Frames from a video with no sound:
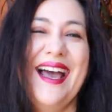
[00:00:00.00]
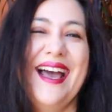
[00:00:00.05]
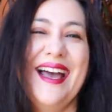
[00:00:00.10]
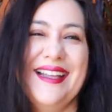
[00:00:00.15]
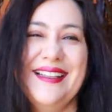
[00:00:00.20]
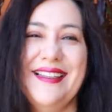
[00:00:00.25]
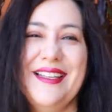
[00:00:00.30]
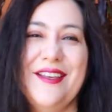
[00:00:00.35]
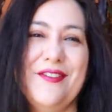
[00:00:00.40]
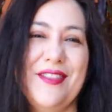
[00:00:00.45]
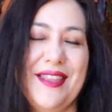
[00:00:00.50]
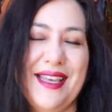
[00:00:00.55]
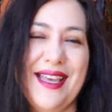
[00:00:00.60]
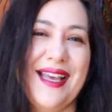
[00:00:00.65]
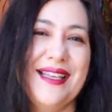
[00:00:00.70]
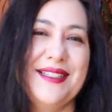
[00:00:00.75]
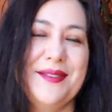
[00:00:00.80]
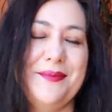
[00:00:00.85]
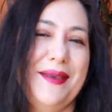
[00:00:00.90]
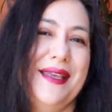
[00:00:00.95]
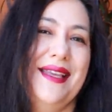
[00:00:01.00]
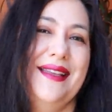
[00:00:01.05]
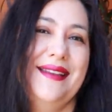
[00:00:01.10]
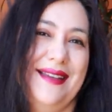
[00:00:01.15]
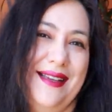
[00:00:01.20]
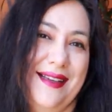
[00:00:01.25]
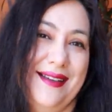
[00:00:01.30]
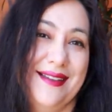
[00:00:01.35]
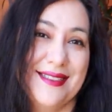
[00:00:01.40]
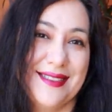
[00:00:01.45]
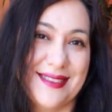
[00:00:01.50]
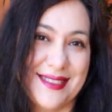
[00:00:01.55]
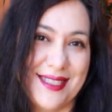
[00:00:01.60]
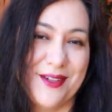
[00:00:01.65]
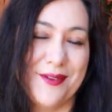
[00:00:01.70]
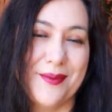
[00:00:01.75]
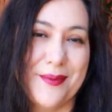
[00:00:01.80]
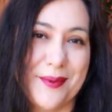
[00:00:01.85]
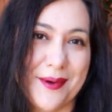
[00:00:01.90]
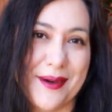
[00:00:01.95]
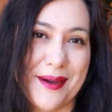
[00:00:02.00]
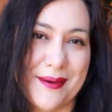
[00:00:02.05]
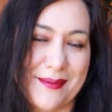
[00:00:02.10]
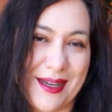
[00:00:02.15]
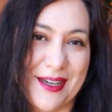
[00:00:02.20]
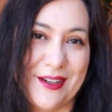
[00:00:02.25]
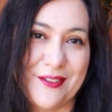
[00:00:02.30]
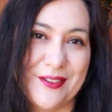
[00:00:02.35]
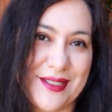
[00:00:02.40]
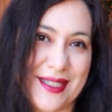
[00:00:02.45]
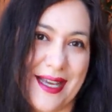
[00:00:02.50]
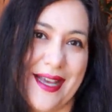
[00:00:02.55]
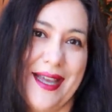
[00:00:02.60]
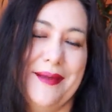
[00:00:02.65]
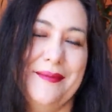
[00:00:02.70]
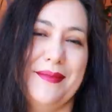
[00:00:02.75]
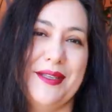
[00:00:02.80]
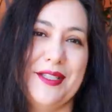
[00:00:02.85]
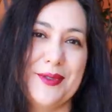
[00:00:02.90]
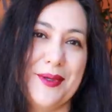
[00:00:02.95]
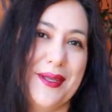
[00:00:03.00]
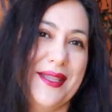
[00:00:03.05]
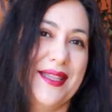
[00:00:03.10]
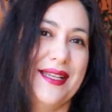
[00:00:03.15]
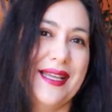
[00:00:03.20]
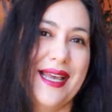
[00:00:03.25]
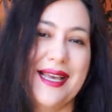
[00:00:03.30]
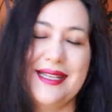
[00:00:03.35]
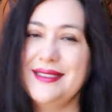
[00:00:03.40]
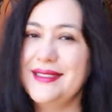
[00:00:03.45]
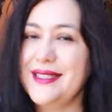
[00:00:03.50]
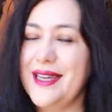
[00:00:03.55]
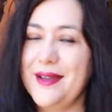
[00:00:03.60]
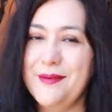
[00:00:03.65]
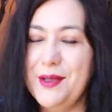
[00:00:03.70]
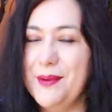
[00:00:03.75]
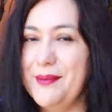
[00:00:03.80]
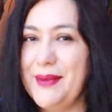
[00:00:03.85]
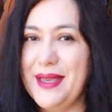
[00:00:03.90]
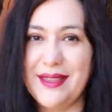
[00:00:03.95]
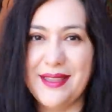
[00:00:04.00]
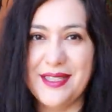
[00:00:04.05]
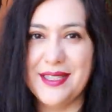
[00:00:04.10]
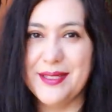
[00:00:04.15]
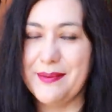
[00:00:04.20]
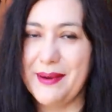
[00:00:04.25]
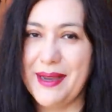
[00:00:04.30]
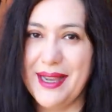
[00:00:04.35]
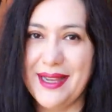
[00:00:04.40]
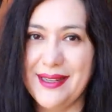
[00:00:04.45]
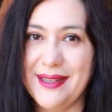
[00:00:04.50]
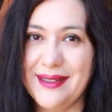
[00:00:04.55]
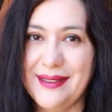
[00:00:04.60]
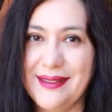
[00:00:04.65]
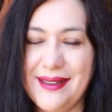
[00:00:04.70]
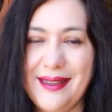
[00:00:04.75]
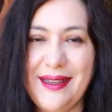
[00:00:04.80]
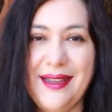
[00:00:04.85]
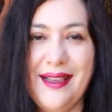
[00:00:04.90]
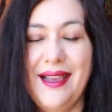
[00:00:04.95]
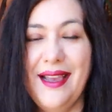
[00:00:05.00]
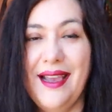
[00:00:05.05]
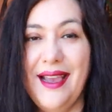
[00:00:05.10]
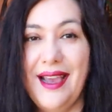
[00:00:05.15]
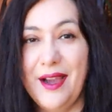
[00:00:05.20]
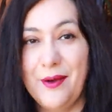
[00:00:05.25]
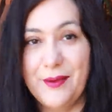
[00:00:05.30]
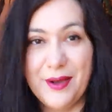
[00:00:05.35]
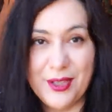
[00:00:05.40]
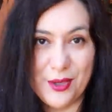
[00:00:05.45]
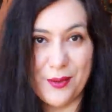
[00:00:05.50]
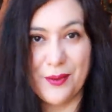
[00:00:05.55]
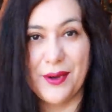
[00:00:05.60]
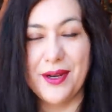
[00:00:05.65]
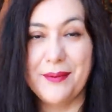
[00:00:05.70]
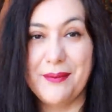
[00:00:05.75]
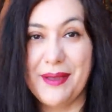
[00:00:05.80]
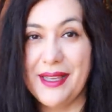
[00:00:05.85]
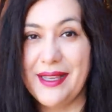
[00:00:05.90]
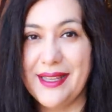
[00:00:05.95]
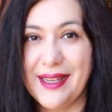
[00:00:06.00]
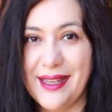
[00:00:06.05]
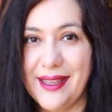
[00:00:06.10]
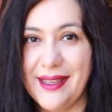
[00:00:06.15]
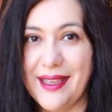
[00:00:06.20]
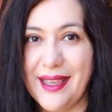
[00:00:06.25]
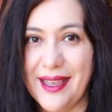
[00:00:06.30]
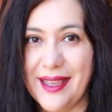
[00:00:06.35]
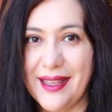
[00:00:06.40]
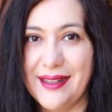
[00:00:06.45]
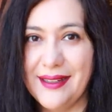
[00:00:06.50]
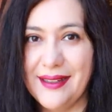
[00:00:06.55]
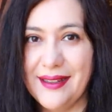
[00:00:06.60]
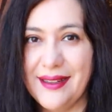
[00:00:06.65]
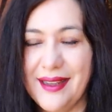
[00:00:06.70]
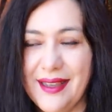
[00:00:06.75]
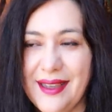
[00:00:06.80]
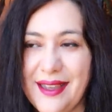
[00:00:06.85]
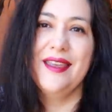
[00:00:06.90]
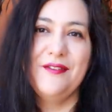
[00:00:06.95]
and if there has been a considerable amount of time between the last time you made this pattern and when you want to make it again.